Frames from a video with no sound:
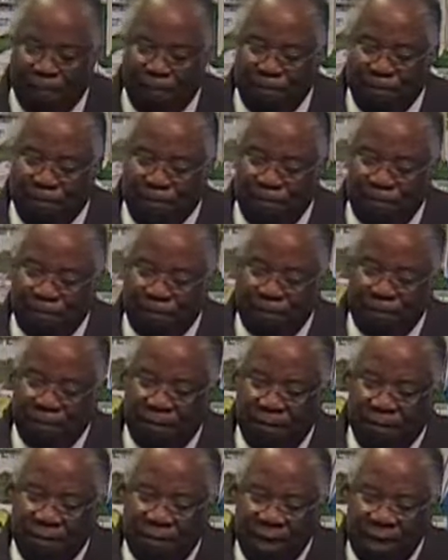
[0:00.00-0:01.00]

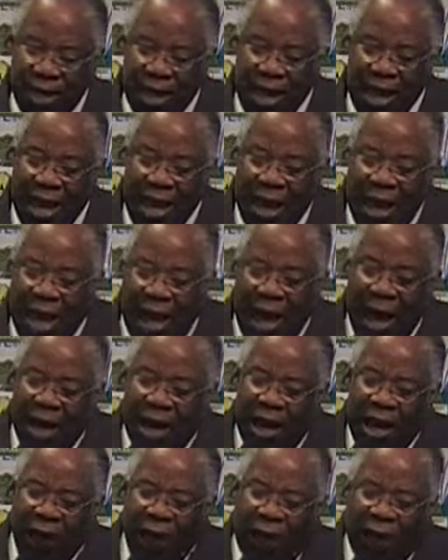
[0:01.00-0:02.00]
Amen.
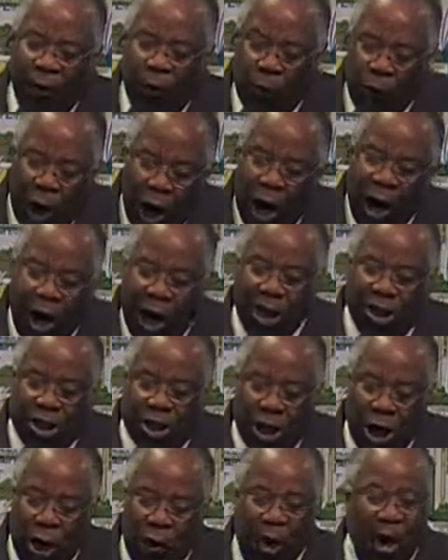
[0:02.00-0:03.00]
And if it were not
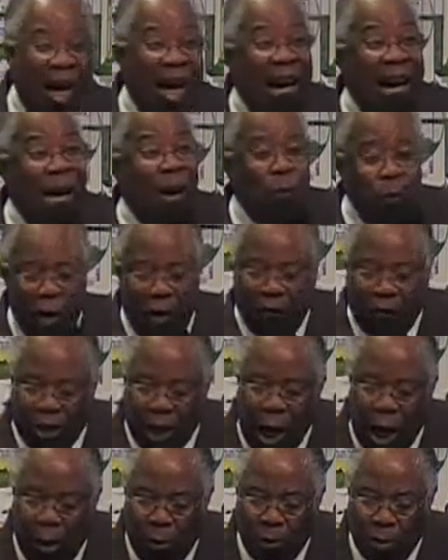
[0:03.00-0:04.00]
so, I would have
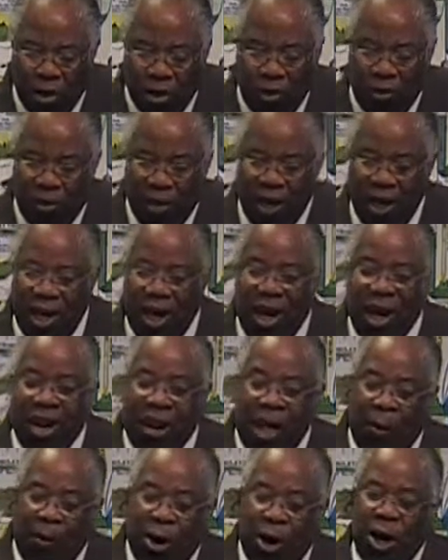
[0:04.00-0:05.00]
told you. Yes.
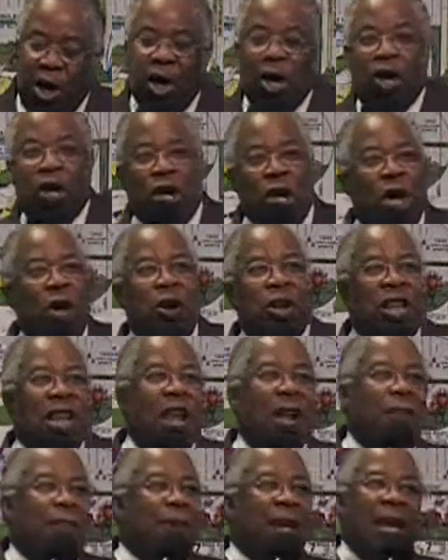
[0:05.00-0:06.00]
That word, you
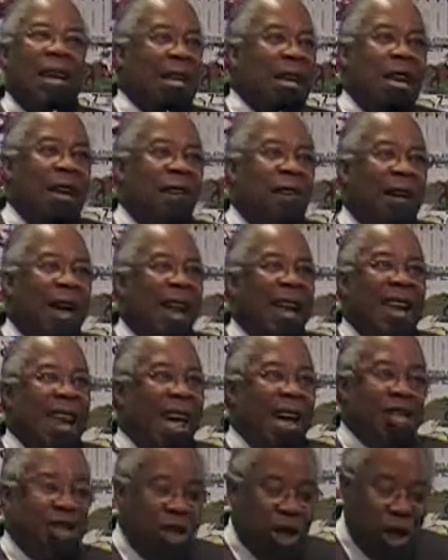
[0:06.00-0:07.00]
didn't believe a
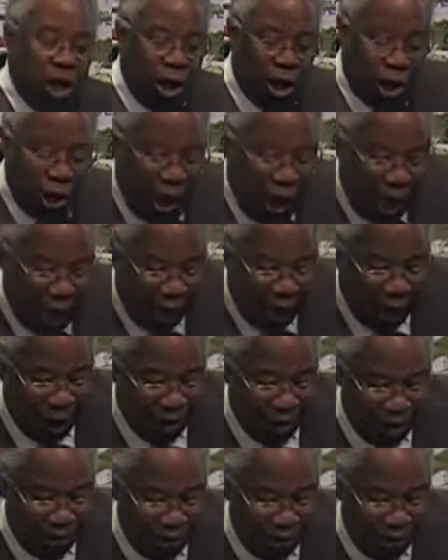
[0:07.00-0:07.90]
national lie.